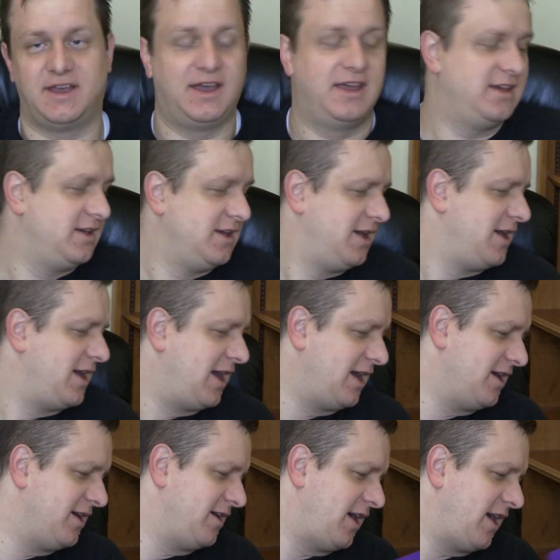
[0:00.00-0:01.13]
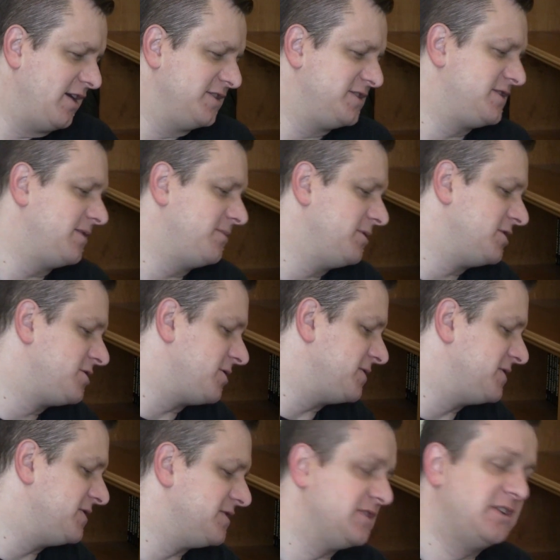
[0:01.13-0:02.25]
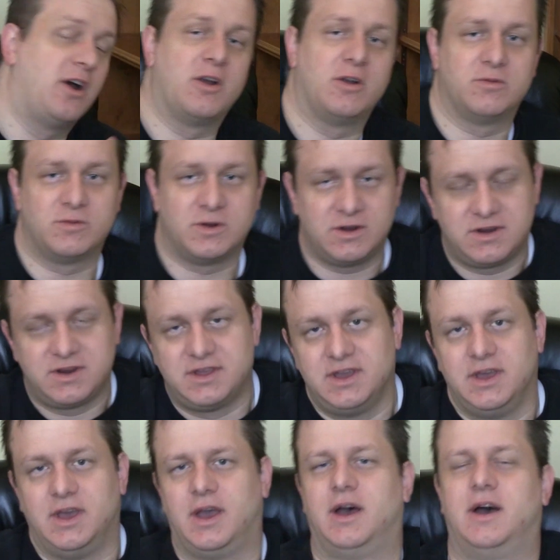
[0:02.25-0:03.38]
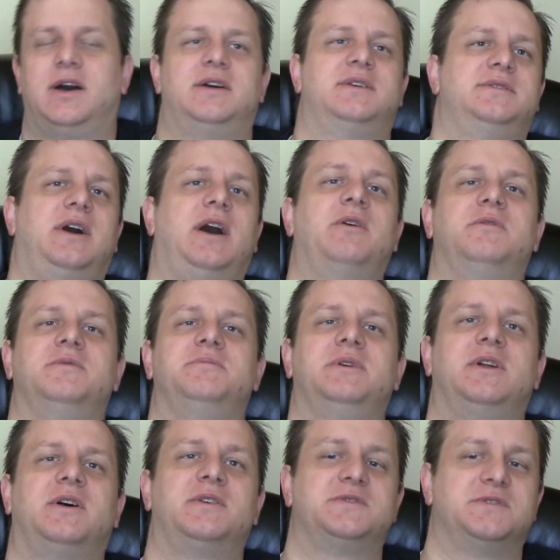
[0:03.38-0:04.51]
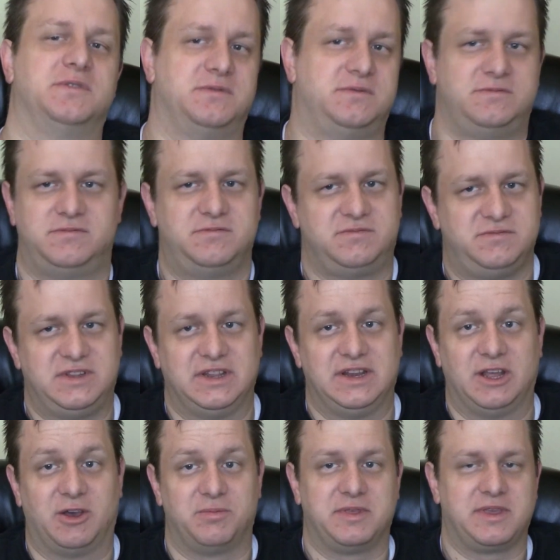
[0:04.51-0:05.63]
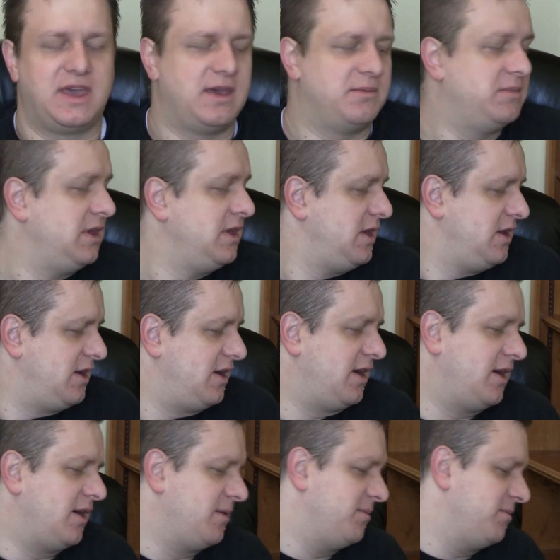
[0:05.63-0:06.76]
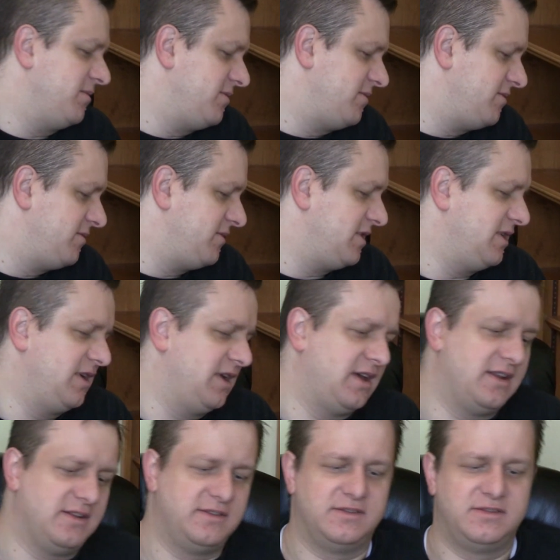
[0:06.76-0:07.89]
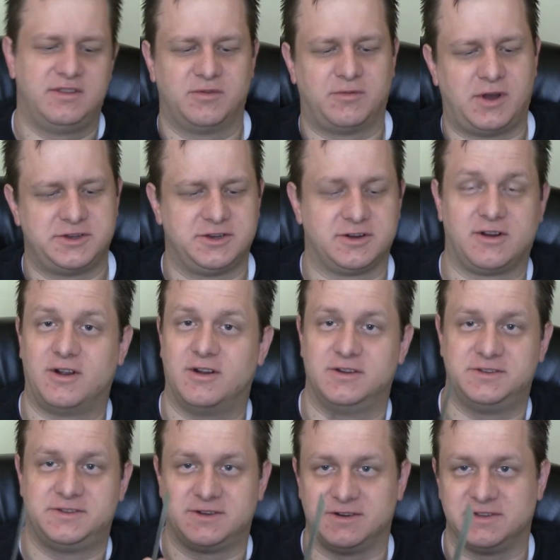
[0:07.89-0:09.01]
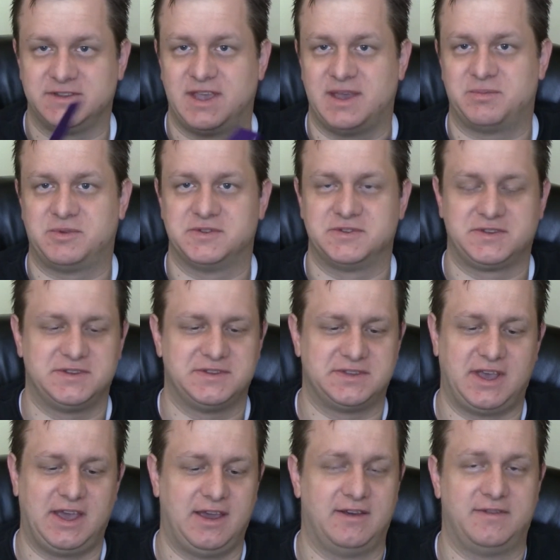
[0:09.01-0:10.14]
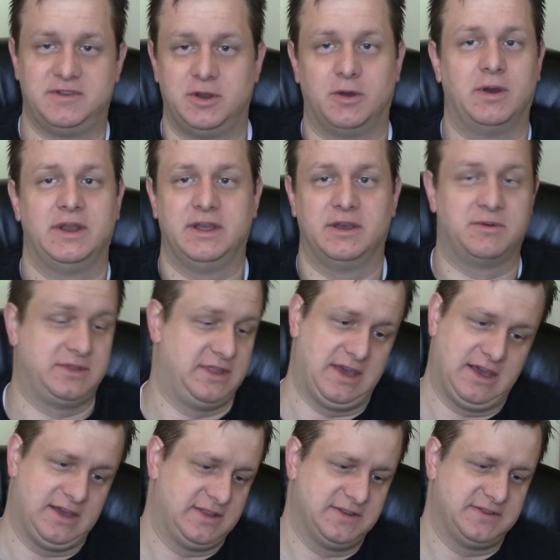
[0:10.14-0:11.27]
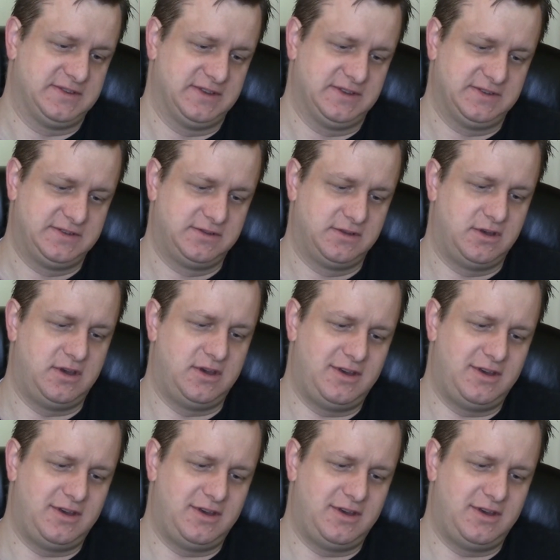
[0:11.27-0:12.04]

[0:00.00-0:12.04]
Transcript: Some of the choices in artwork, I will admit, also didn't help the game. And the Watcher cards are examples because I have no idea what the heck this is.